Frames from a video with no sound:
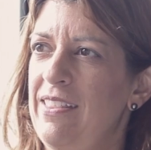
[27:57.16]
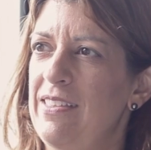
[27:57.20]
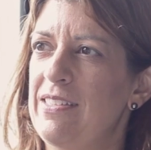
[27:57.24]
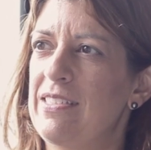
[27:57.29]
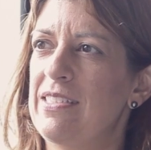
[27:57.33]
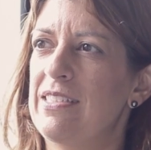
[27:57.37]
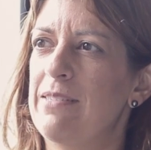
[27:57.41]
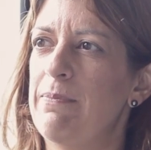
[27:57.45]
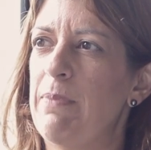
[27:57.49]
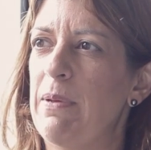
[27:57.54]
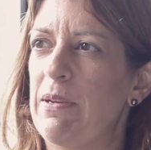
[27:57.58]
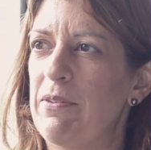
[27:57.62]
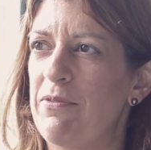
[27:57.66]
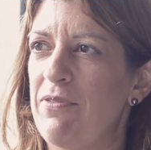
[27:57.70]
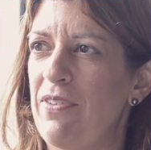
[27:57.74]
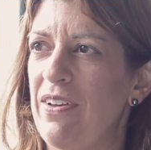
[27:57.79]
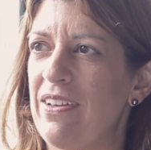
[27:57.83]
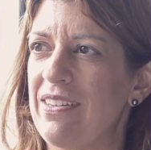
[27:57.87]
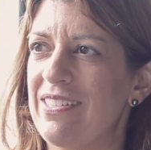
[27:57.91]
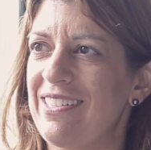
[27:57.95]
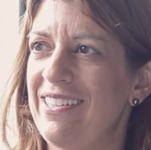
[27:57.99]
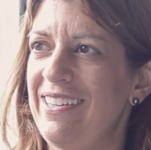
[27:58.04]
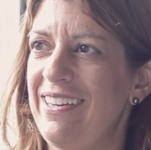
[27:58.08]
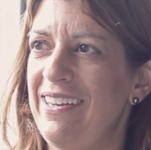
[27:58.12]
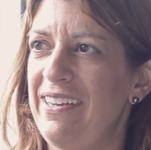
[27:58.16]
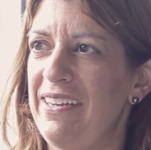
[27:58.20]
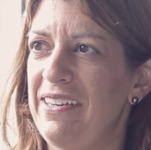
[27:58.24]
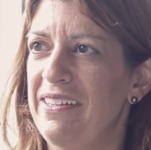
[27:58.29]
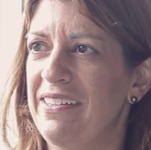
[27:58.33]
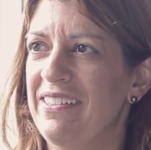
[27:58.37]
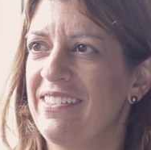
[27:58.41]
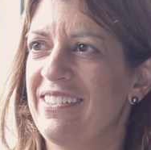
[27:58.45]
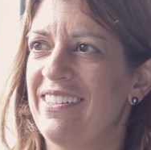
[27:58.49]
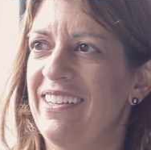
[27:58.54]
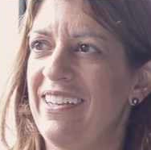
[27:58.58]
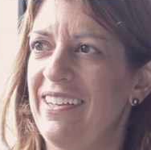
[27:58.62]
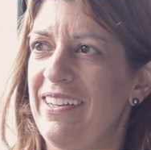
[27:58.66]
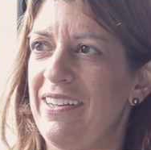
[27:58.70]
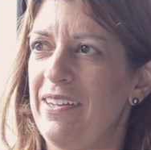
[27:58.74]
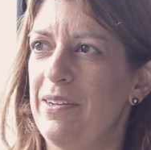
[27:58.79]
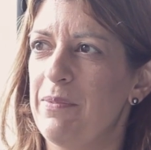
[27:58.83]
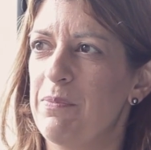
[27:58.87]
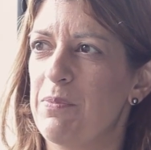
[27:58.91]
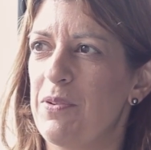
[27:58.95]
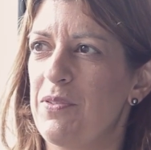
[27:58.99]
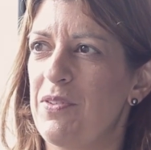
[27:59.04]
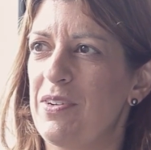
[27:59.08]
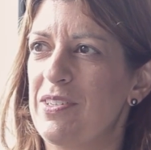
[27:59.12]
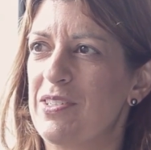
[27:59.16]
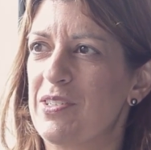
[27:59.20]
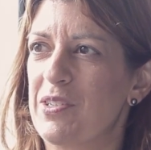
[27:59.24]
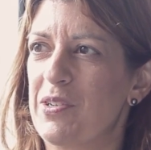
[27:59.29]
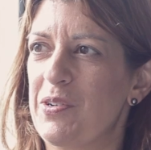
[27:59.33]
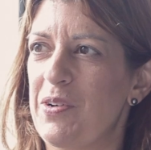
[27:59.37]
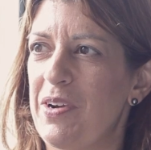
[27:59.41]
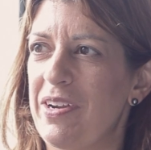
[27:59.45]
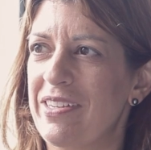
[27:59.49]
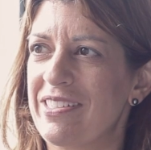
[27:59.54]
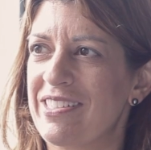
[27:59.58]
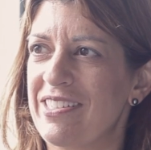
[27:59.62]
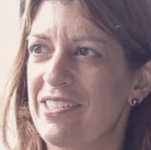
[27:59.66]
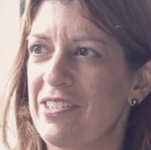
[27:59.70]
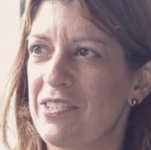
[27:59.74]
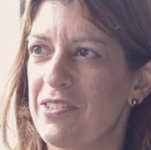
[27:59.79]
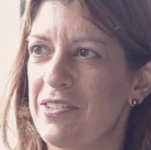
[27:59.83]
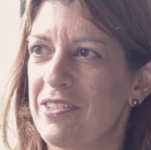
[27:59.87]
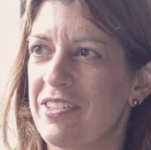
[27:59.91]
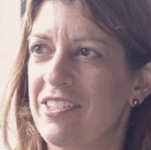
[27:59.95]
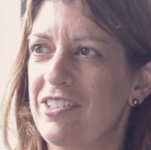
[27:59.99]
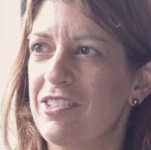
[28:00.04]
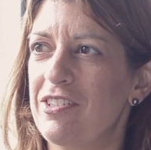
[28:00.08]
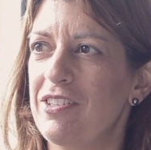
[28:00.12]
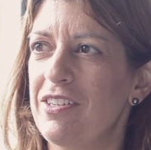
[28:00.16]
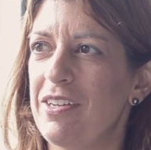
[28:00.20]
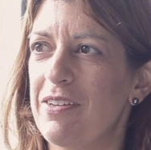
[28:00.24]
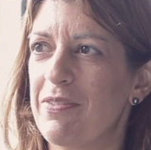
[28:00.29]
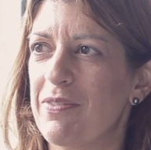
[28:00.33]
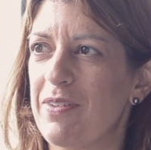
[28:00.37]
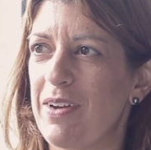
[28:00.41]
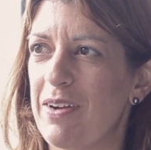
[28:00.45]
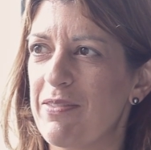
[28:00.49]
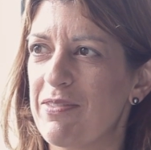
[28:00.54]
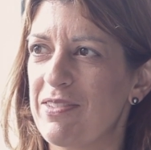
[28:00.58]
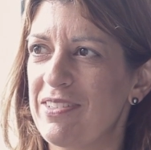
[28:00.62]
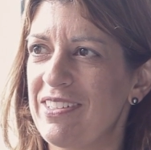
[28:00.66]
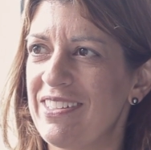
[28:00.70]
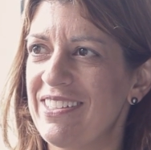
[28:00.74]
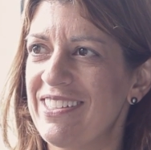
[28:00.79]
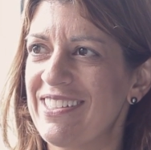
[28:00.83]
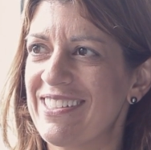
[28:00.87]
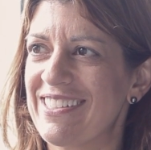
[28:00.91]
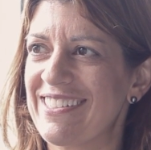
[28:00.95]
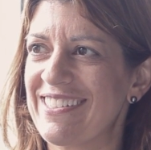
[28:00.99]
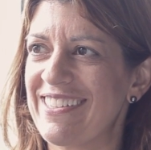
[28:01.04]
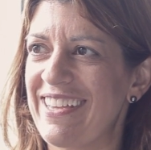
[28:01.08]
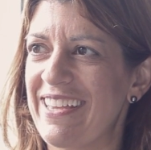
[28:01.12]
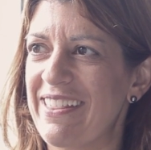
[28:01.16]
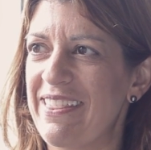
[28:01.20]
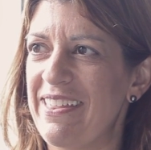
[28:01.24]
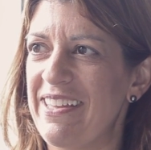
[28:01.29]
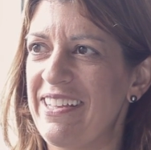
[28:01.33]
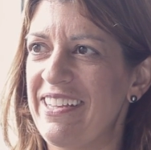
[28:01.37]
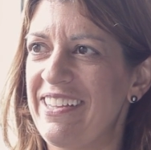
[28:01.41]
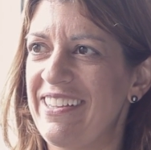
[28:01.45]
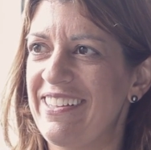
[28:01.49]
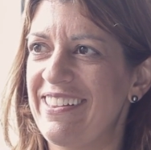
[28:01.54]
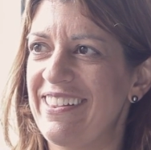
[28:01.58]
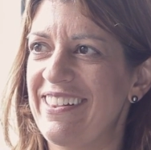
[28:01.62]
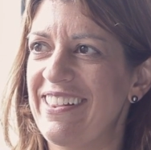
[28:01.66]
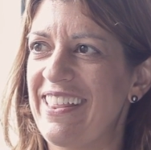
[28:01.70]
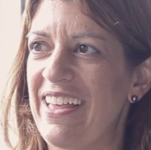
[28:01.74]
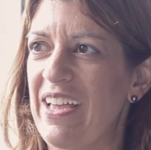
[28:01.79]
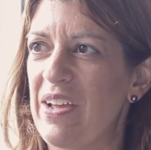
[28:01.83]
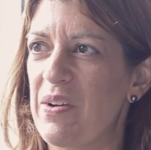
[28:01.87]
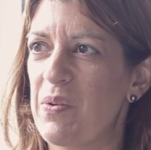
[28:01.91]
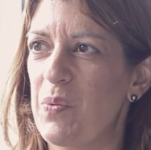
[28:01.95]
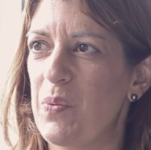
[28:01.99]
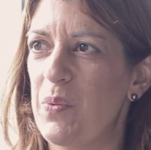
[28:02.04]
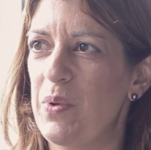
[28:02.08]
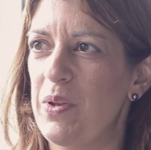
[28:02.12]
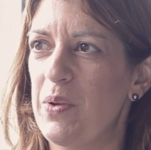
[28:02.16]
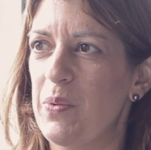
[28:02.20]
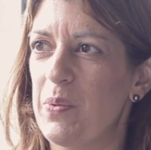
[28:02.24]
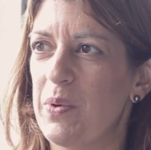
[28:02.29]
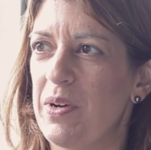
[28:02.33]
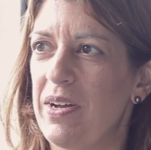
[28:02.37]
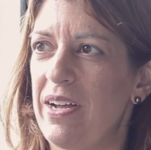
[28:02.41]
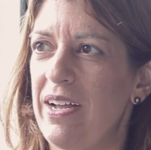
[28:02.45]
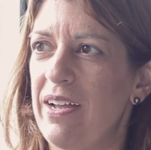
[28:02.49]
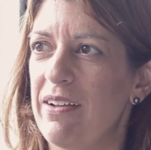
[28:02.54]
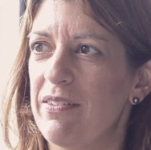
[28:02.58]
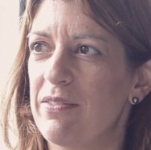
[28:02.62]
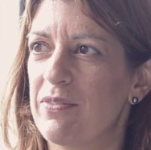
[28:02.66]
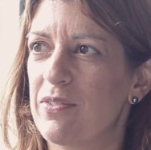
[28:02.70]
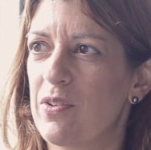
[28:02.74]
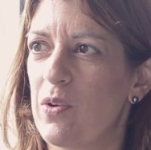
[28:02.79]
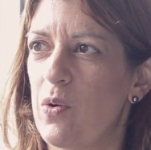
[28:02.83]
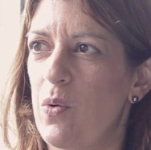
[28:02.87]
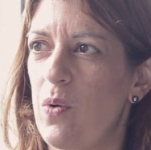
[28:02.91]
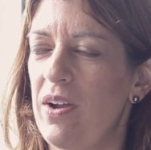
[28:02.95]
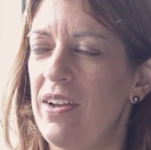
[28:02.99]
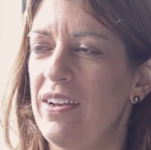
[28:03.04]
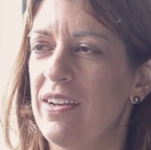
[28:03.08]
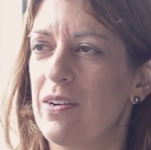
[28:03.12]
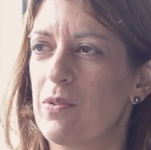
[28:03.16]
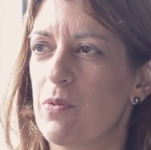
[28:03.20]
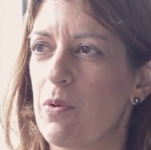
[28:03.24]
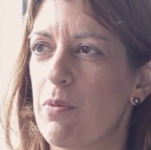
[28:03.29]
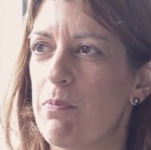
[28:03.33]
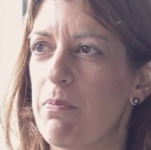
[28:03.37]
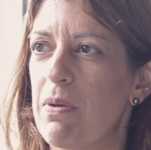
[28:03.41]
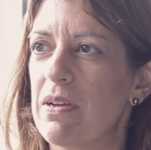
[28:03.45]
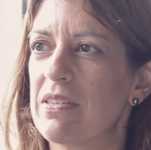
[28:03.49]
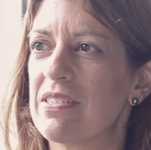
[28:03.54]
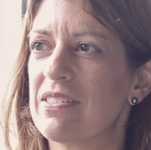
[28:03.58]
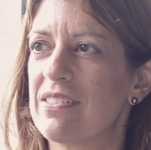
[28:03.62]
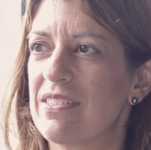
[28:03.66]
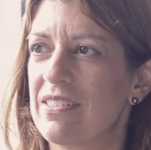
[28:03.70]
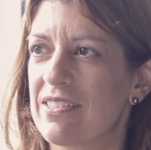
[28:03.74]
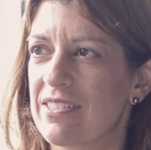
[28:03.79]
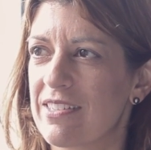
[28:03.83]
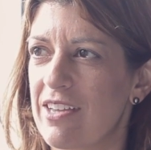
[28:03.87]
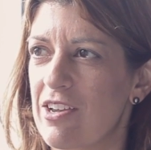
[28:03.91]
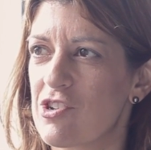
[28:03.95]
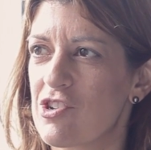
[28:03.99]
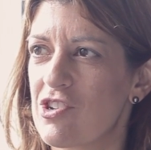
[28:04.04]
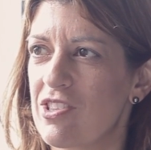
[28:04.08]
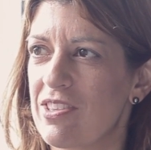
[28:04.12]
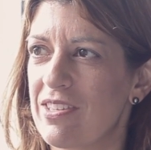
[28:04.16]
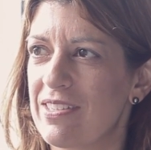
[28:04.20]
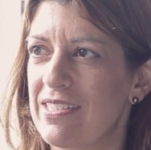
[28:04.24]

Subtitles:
This has been fascinating, Professor Krasner. Good enough governance. I think that we will have quite a robust discussion